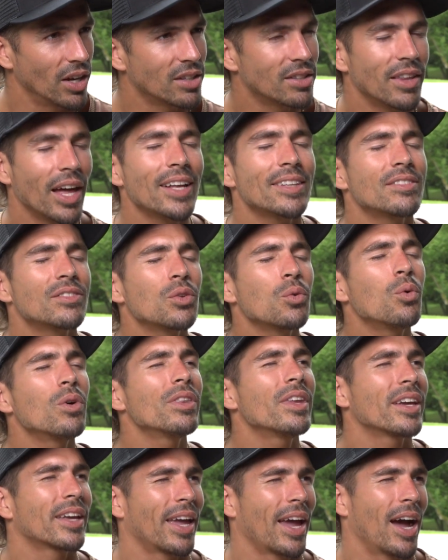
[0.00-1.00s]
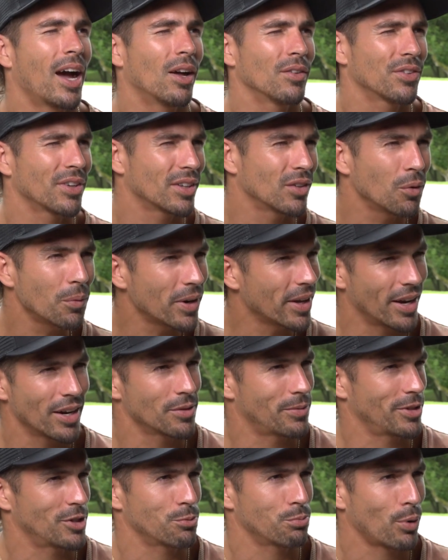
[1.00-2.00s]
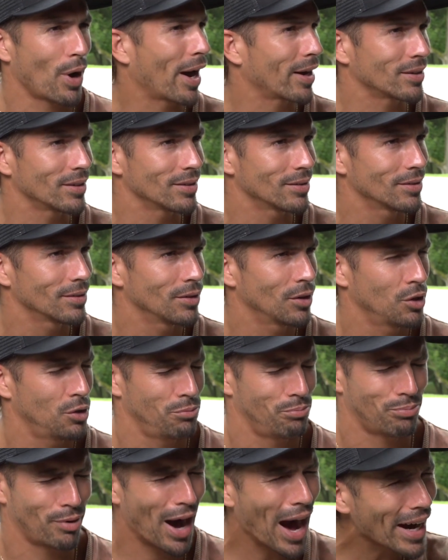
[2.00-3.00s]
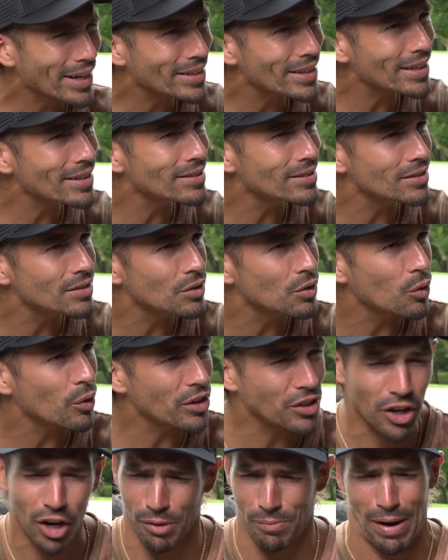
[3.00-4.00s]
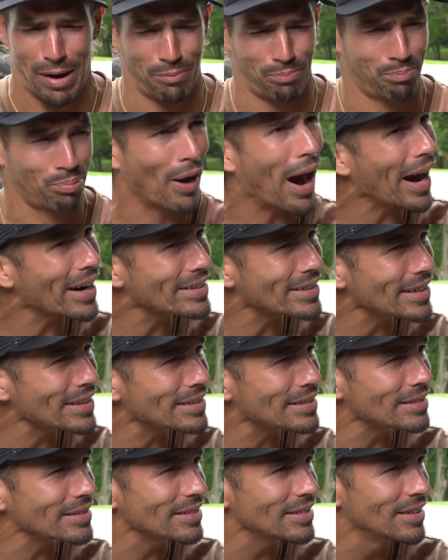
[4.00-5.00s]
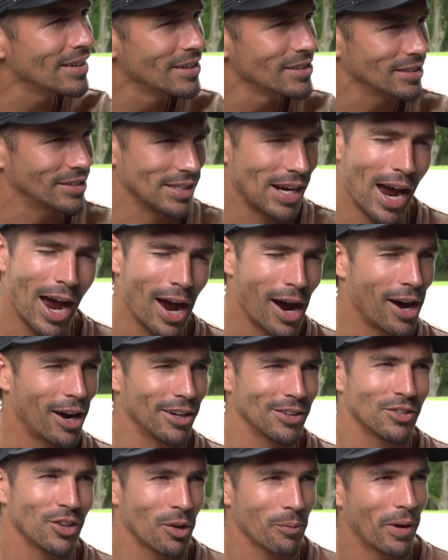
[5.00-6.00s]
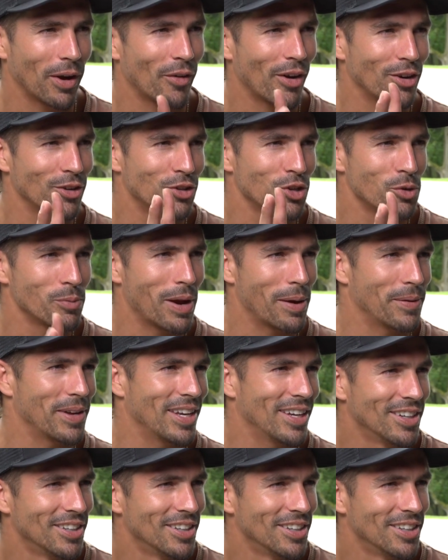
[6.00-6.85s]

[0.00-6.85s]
Right? That's the one that counts. Like nobody cares about your practice. Practice? We talking about practice? Nah, it's all about round 2, baby.